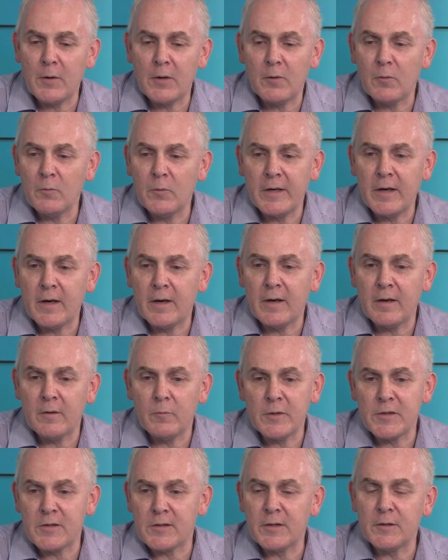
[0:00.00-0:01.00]
But
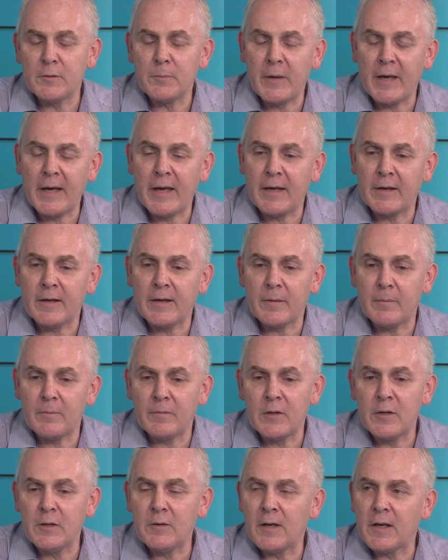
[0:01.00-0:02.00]
we're still picking
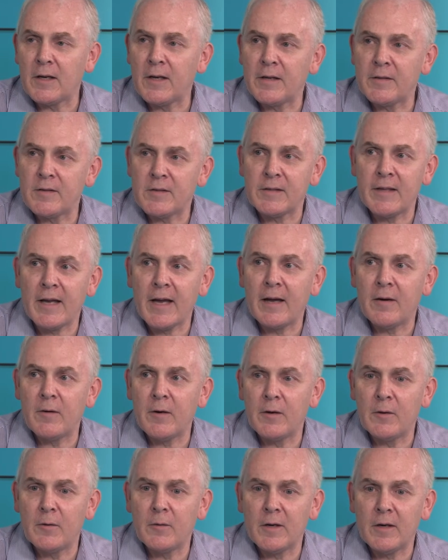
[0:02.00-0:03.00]
up new clients now
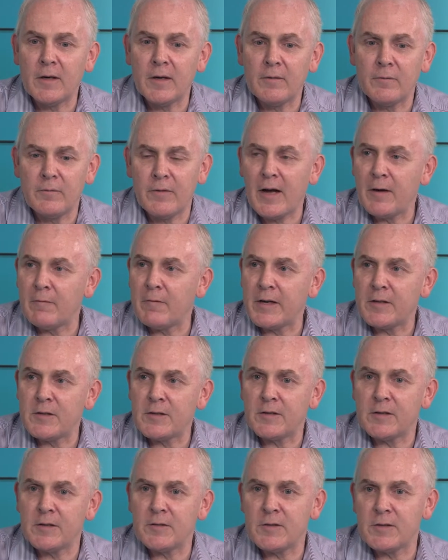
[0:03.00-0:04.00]
who are VAT
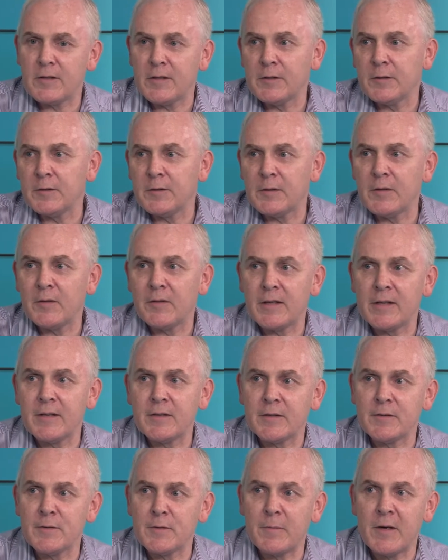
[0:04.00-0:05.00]
registered, still doing
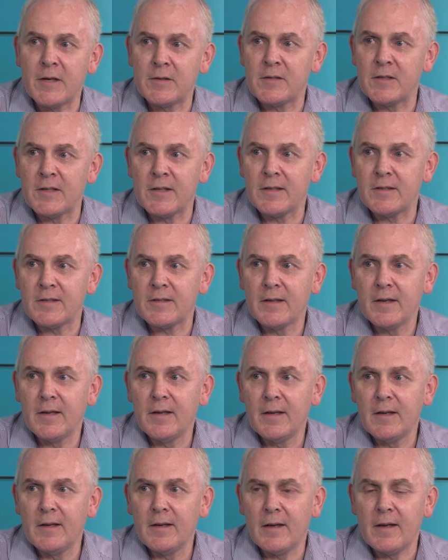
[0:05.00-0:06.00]
things on spreadsheets.
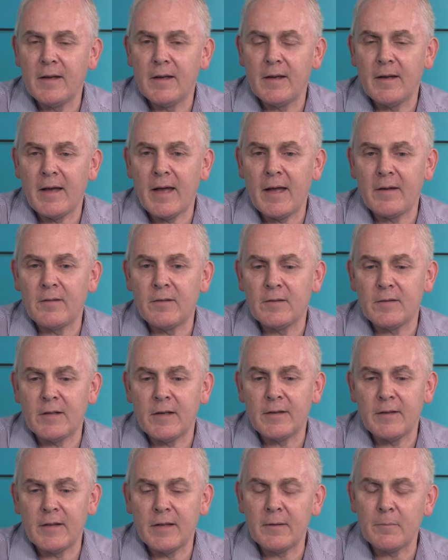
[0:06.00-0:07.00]
And
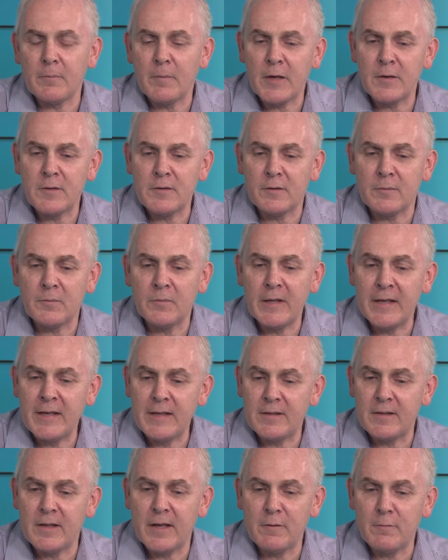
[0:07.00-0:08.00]
I think most of them
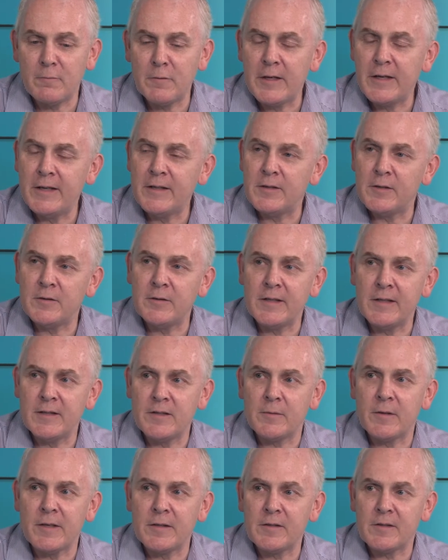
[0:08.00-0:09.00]
they really do
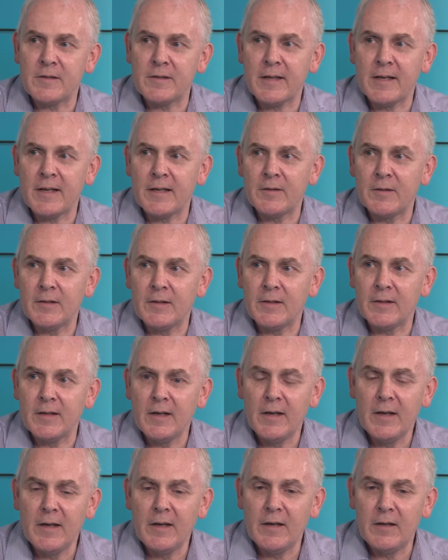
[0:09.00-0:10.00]
need to understand that
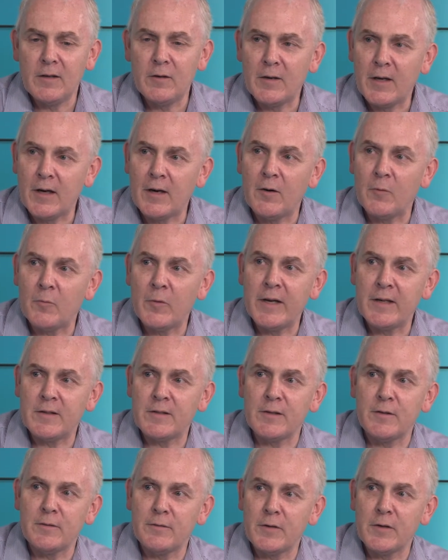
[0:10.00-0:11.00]
you can't
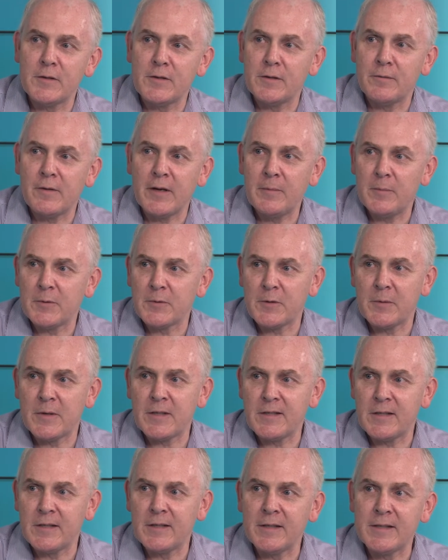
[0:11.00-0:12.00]
wait to the 1st of April
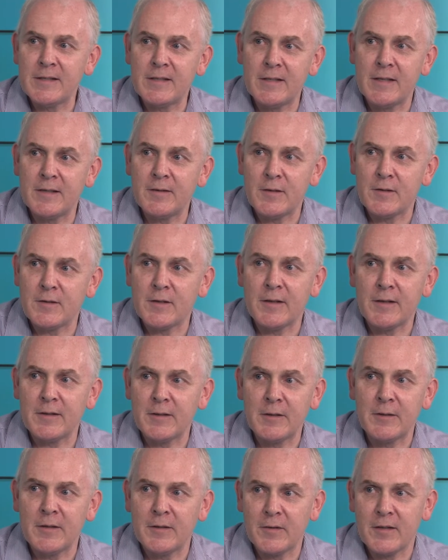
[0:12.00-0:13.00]
2019 to
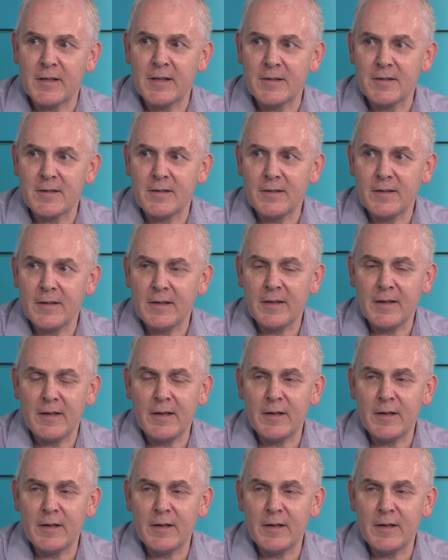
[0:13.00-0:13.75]
start doing things.